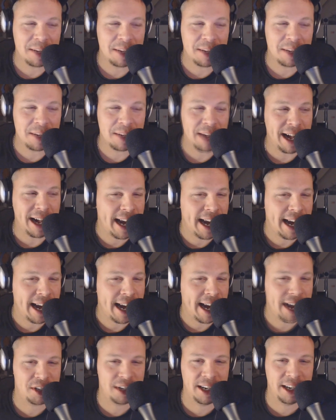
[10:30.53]
Brent and I
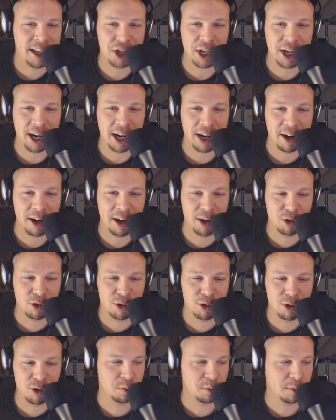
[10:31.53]
actually shared a
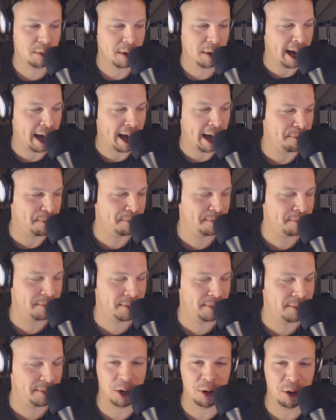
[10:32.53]
room.
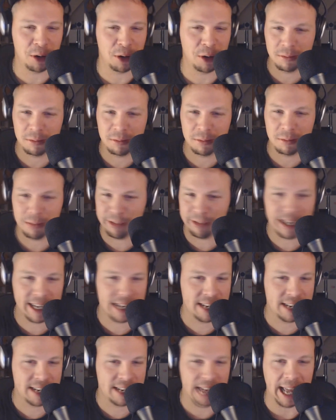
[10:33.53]
Don't read
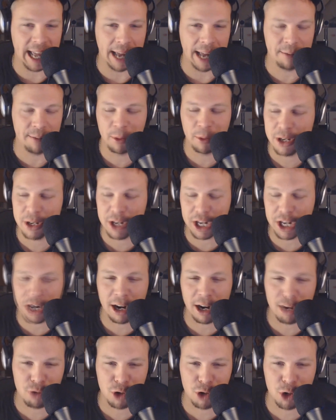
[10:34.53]
into that, but we
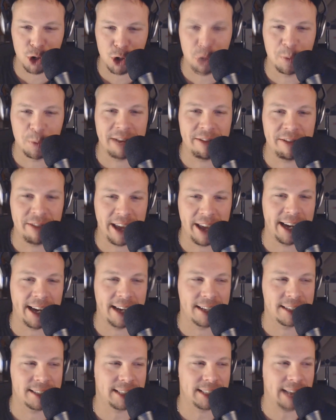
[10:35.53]
shared a room in
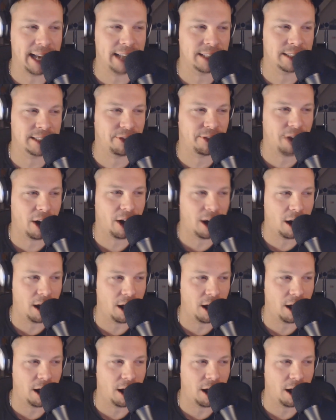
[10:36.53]
Vegas last fall.